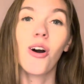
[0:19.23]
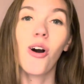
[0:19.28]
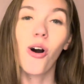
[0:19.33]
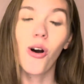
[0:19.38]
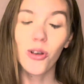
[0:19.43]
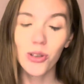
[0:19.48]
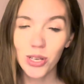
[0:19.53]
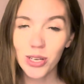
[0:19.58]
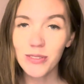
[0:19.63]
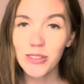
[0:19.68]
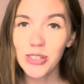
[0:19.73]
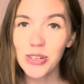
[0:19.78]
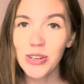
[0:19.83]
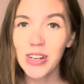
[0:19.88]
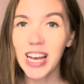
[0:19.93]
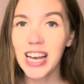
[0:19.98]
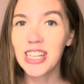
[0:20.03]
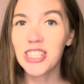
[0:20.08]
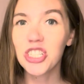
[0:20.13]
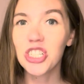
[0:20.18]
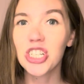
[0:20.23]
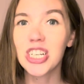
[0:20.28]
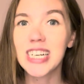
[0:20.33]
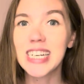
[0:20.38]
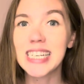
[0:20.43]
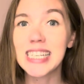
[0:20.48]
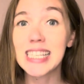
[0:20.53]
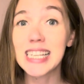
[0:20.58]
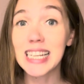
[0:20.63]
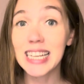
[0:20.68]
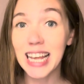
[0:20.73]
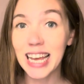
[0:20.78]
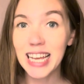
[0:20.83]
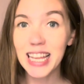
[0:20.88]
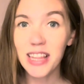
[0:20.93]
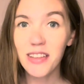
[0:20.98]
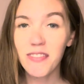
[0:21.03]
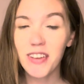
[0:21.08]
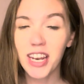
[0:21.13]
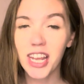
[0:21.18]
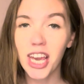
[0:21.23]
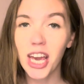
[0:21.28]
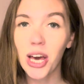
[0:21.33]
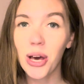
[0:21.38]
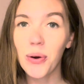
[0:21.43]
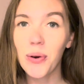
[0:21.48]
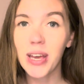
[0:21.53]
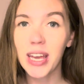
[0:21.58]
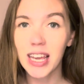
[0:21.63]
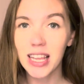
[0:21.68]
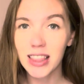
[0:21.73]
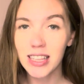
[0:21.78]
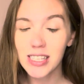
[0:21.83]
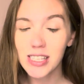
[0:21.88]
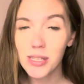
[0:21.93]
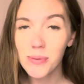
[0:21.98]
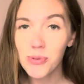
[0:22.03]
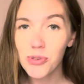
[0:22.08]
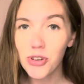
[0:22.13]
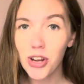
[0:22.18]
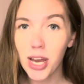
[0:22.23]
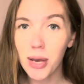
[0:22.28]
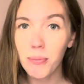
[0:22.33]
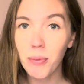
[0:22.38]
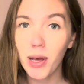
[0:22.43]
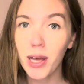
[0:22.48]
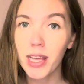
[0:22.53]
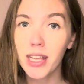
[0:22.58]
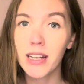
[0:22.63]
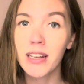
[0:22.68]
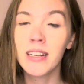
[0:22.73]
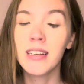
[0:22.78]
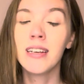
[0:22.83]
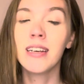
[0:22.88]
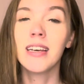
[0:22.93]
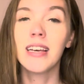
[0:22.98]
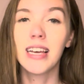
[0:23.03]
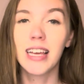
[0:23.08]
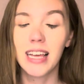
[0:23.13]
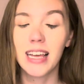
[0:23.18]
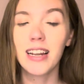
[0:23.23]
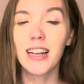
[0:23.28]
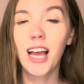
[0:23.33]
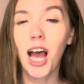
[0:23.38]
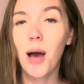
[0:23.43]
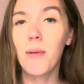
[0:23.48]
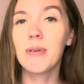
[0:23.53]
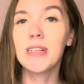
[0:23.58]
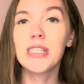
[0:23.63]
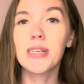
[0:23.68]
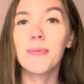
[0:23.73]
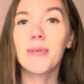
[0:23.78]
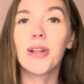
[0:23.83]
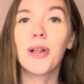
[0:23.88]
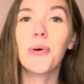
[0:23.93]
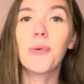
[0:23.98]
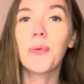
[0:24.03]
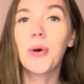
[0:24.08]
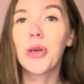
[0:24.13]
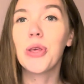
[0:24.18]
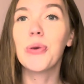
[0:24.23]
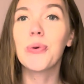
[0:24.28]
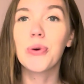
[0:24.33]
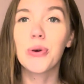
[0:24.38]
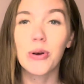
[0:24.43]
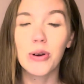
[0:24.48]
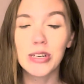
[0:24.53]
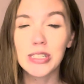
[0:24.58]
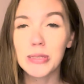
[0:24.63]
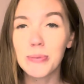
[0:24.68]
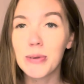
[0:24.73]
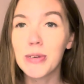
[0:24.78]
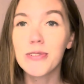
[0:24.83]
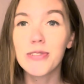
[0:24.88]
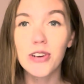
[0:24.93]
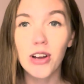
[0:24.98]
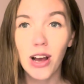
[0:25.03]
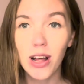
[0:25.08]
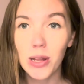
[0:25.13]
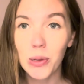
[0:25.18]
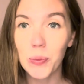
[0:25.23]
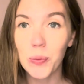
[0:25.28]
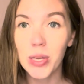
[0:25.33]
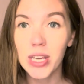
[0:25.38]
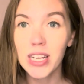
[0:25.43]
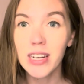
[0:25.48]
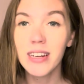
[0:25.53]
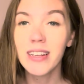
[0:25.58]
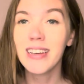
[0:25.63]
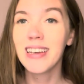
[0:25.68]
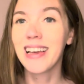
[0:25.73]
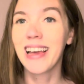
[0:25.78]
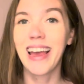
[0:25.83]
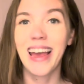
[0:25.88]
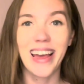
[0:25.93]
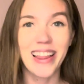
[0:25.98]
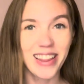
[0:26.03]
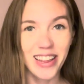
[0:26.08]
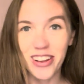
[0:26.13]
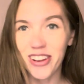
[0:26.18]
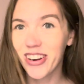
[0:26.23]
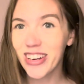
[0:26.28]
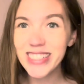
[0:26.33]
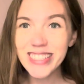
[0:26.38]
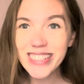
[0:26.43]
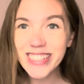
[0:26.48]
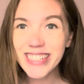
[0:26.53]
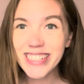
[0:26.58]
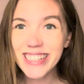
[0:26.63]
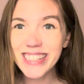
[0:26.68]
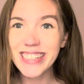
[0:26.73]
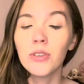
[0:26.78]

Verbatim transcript: All you have to do to enter is like the video, hit the subscribe button, and comment down below what you are going to be for Halloween, and then you're entered.